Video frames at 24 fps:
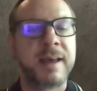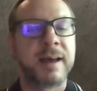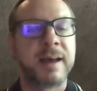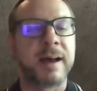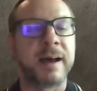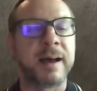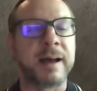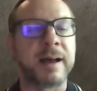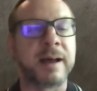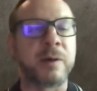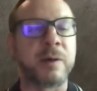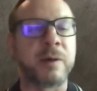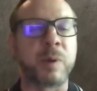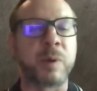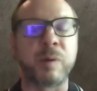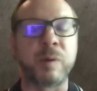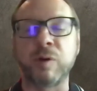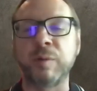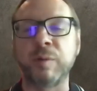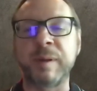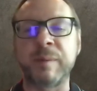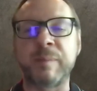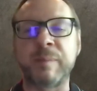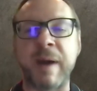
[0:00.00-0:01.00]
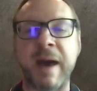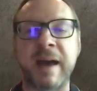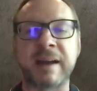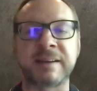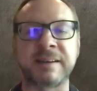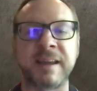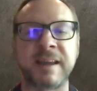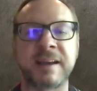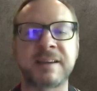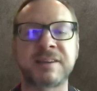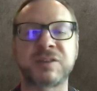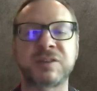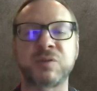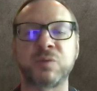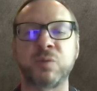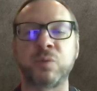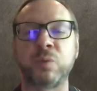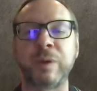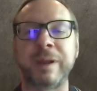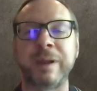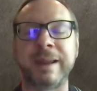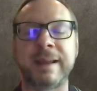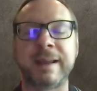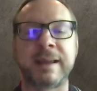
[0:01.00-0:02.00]
Uh, we will be back next
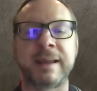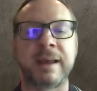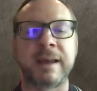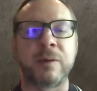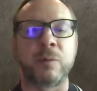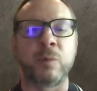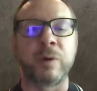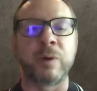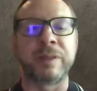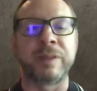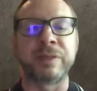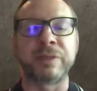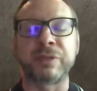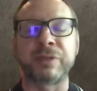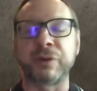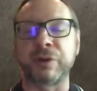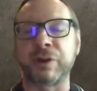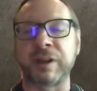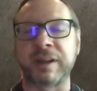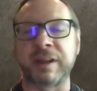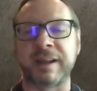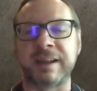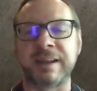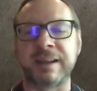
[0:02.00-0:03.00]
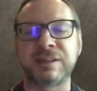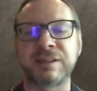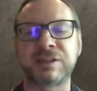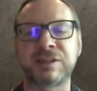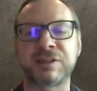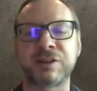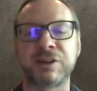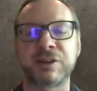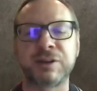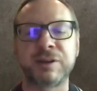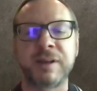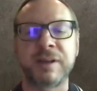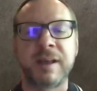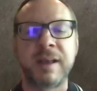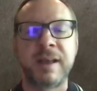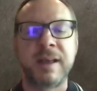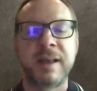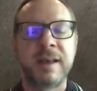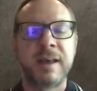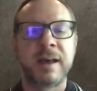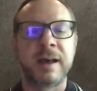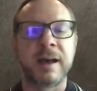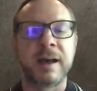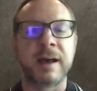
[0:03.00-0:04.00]
week at 1.30 Eastern.
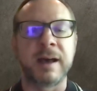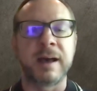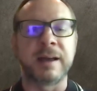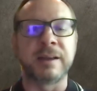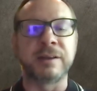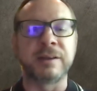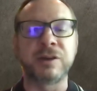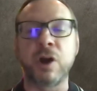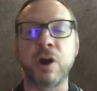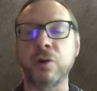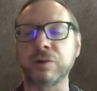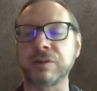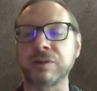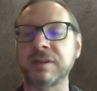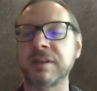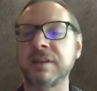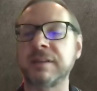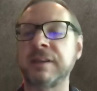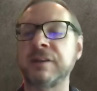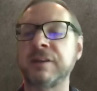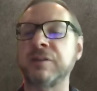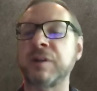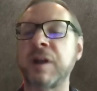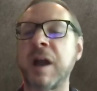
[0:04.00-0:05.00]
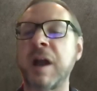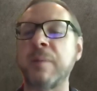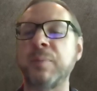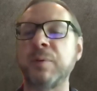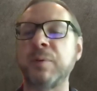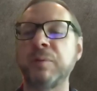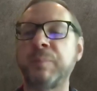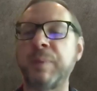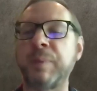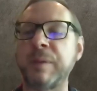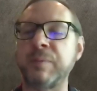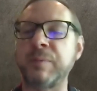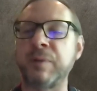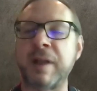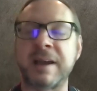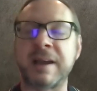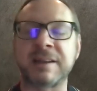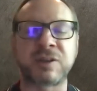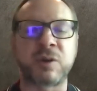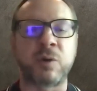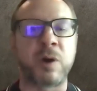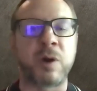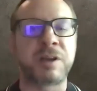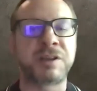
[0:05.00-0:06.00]
Uh, note, there are a couple of people
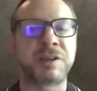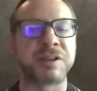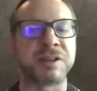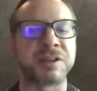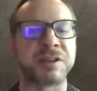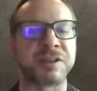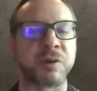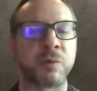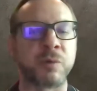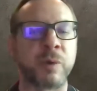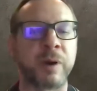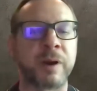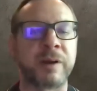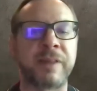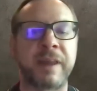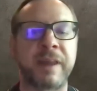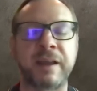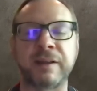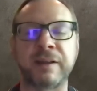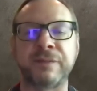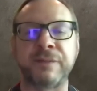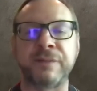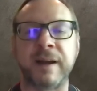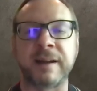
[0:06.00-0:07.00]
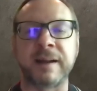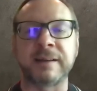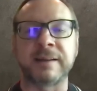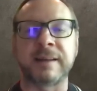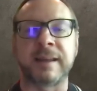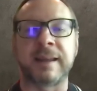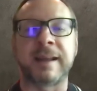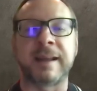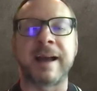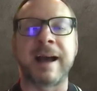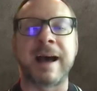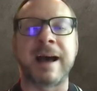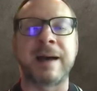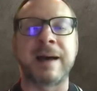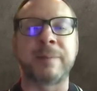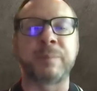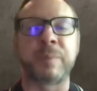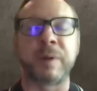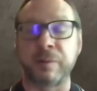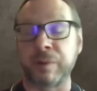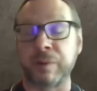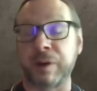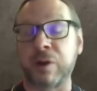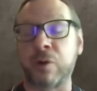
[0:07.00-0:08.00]
asked questions of where they could find a cop,
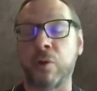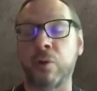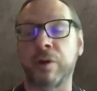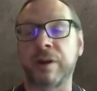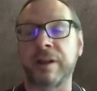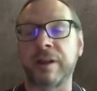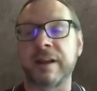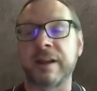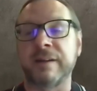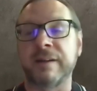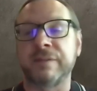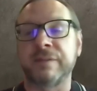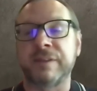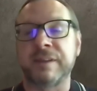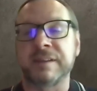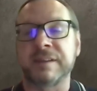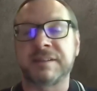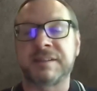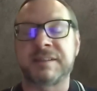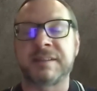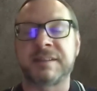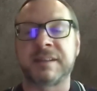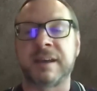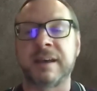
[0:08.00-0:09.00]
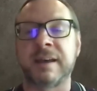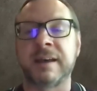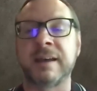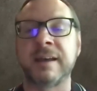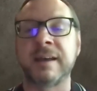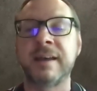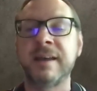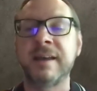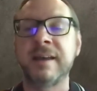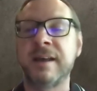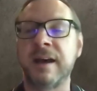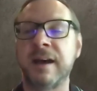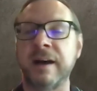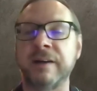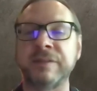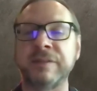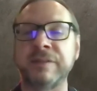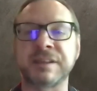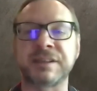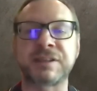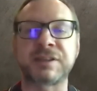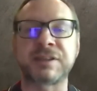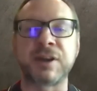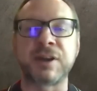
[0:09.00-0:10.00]
a recording of this, uh, of
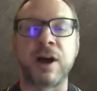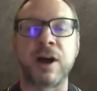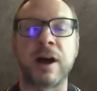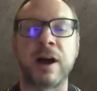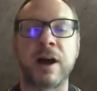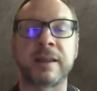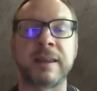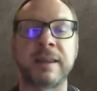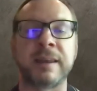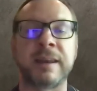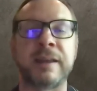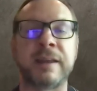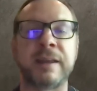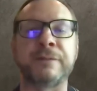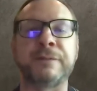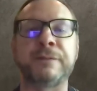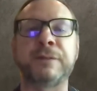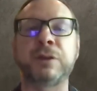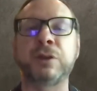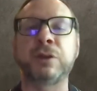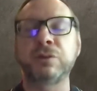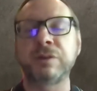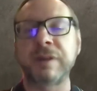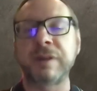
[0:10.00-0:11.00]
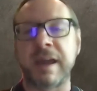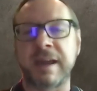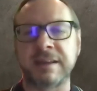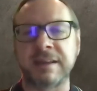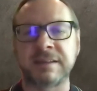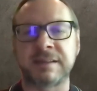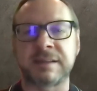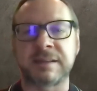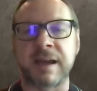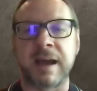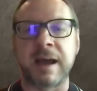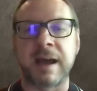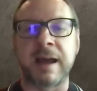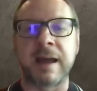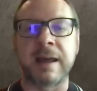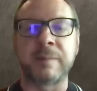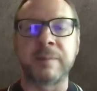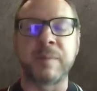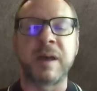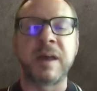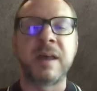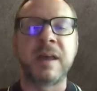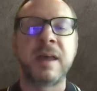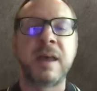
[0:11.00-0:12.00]
this talk in a few days
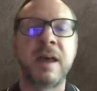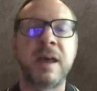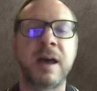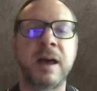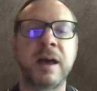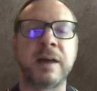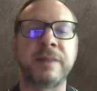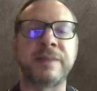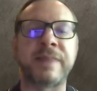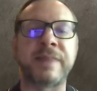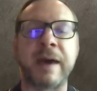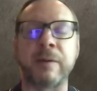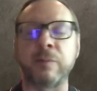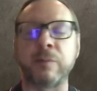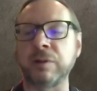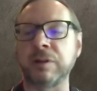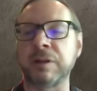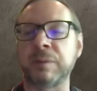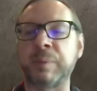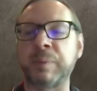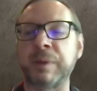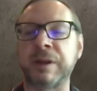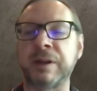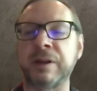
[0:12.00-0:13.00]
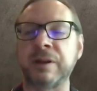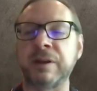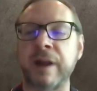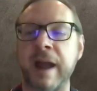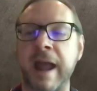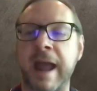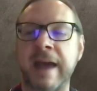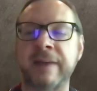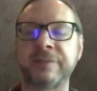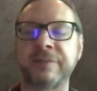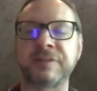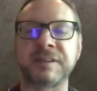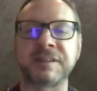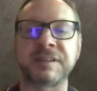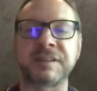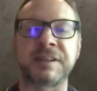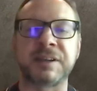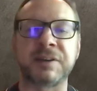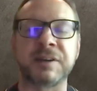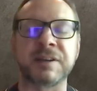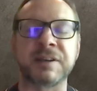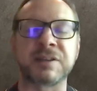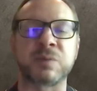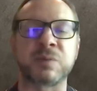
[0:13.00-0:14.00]
time. Uh, that will appear at the
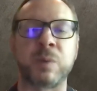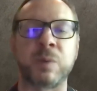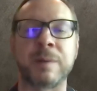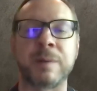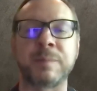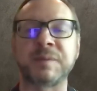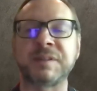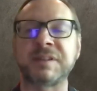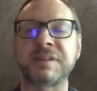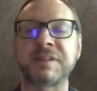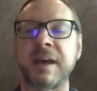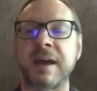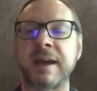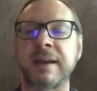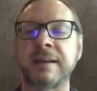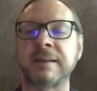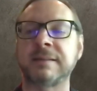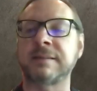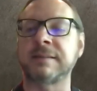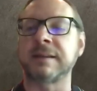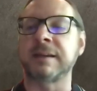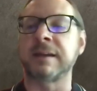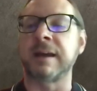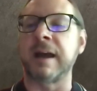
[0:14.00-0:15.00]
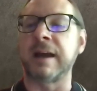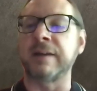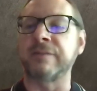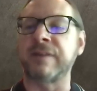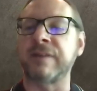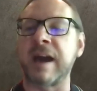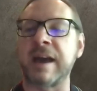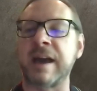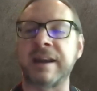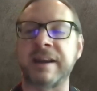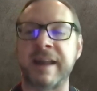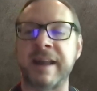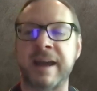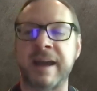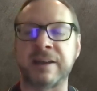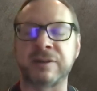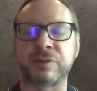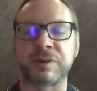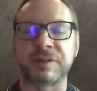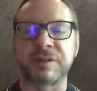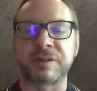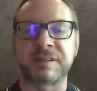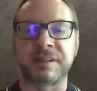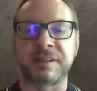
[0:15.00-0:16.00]
CERIAS website. Uh, I've got an
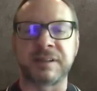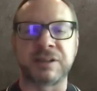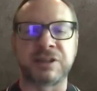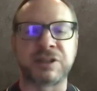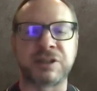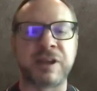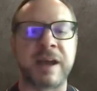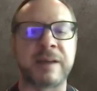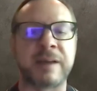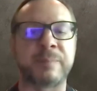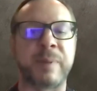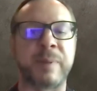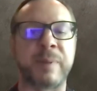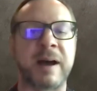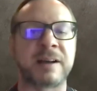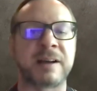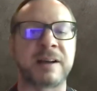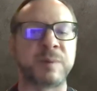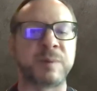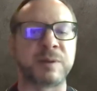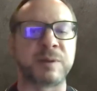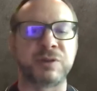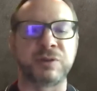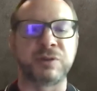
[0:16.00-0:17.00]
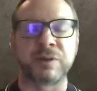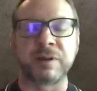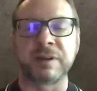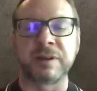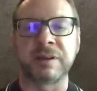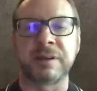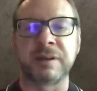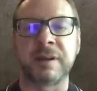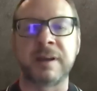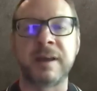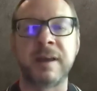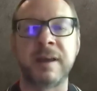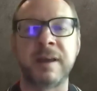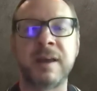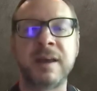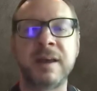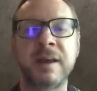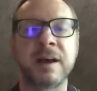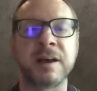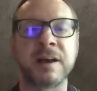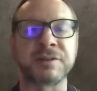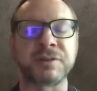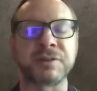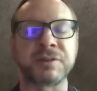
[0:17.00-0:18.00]
address in the chat box, but you can
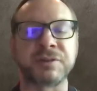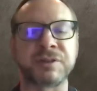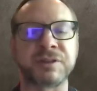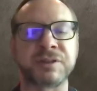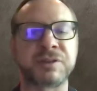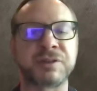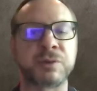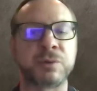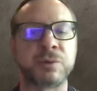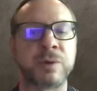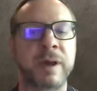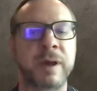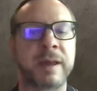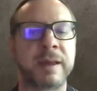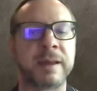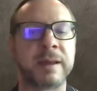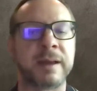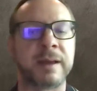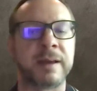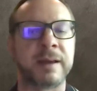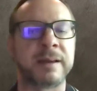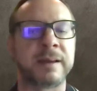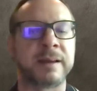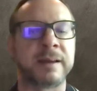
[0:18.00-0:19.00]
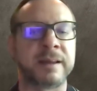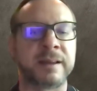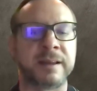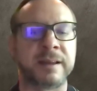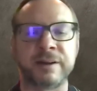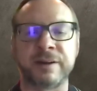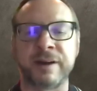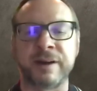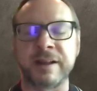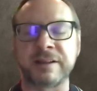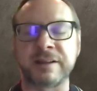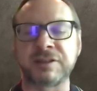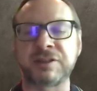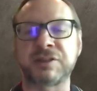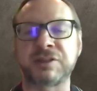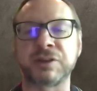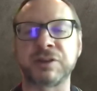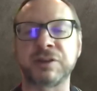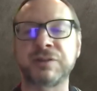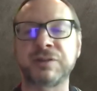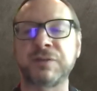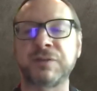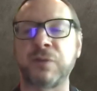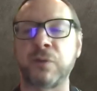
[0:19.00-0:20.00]
also just do a uh, internet
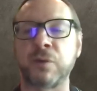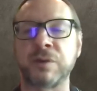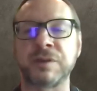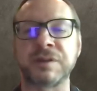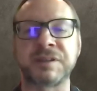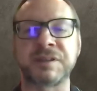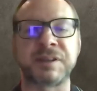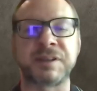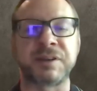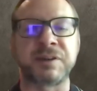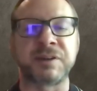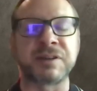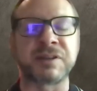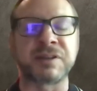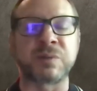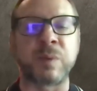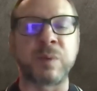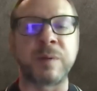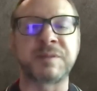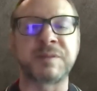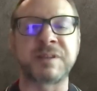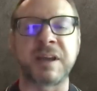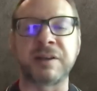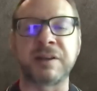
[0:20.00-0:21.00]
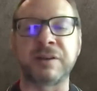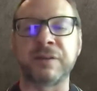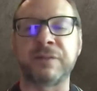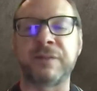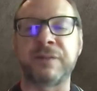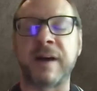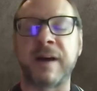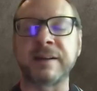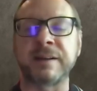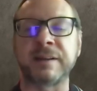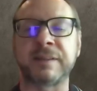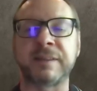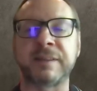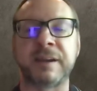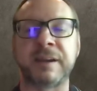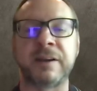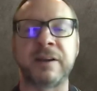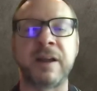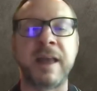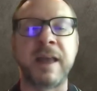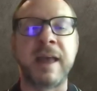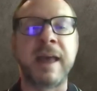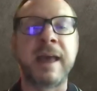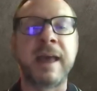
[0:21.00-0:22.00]
search for the CERIAS website and you'll find it
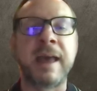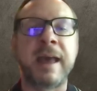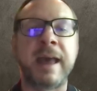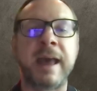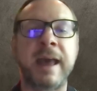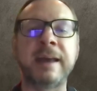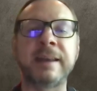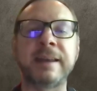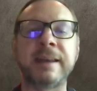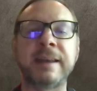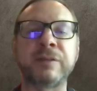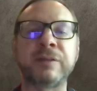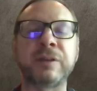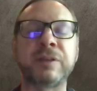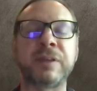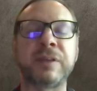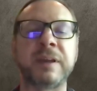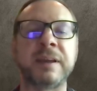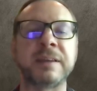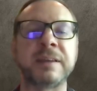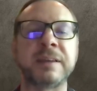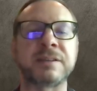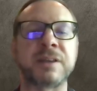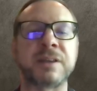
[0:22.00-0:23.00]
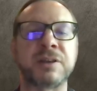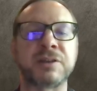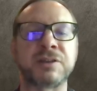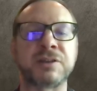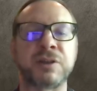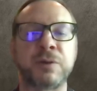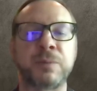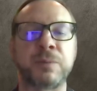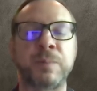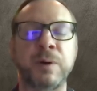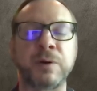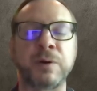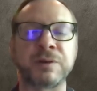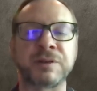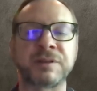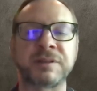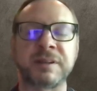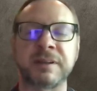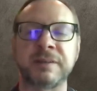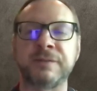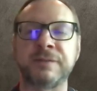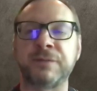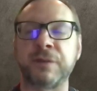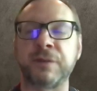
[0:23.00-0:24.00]
there. And everything is also
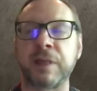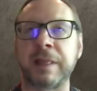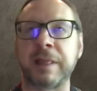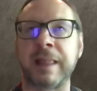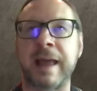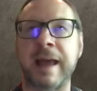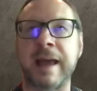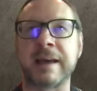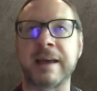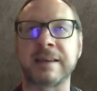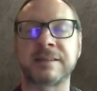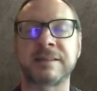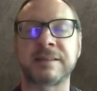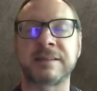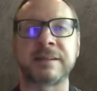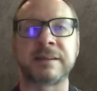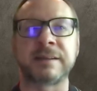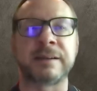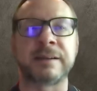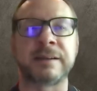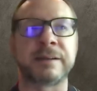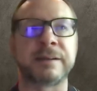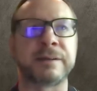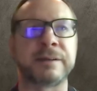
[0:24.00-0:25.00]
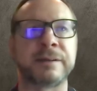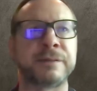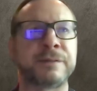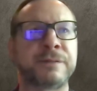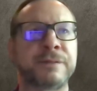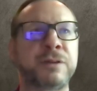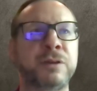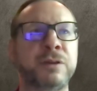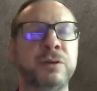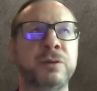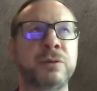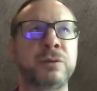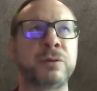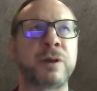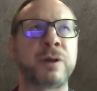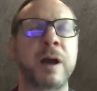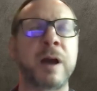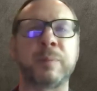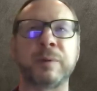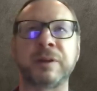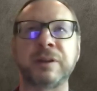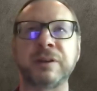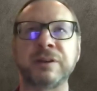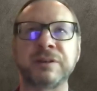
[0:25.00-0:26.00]
posted for the last uh, few,
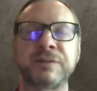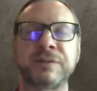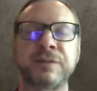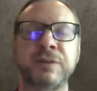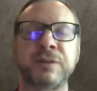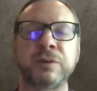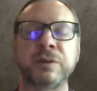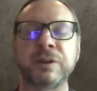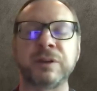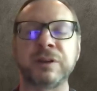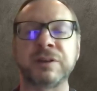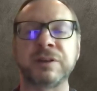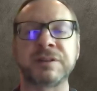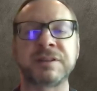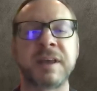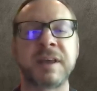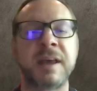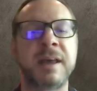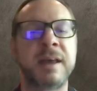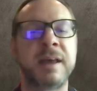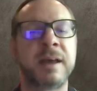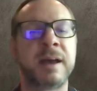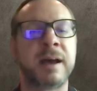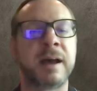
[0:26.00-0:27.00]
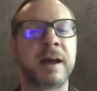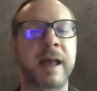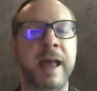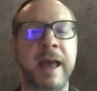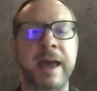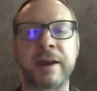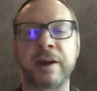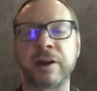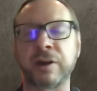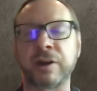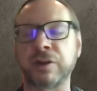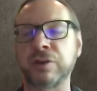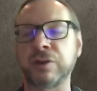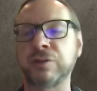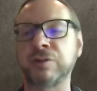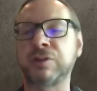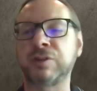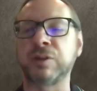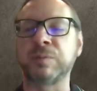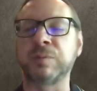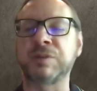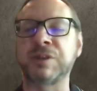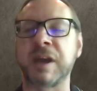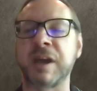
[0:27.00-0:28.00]
couple years, few years uh, at our
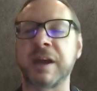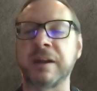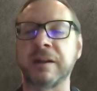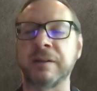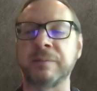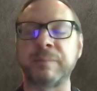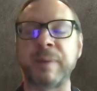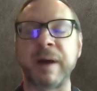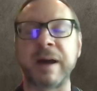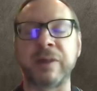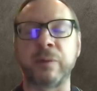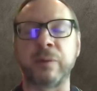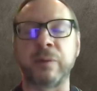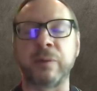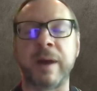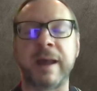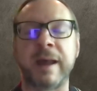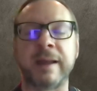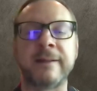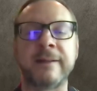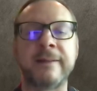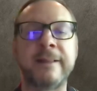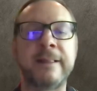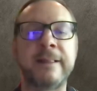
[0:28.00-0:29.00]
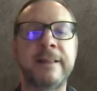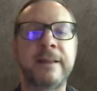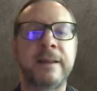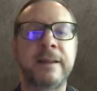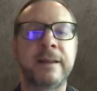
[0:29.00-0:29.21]
YouTube channel. By the way, hey, is my,